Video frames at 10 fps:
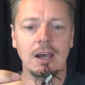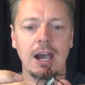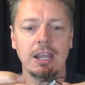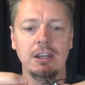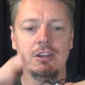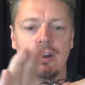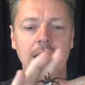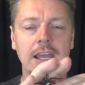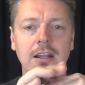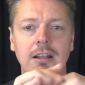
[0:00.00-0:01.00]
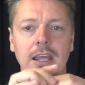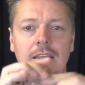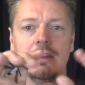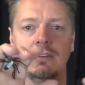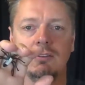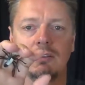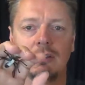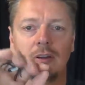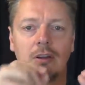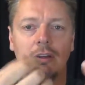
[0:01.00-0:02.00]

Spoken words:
hide it in your hand like this,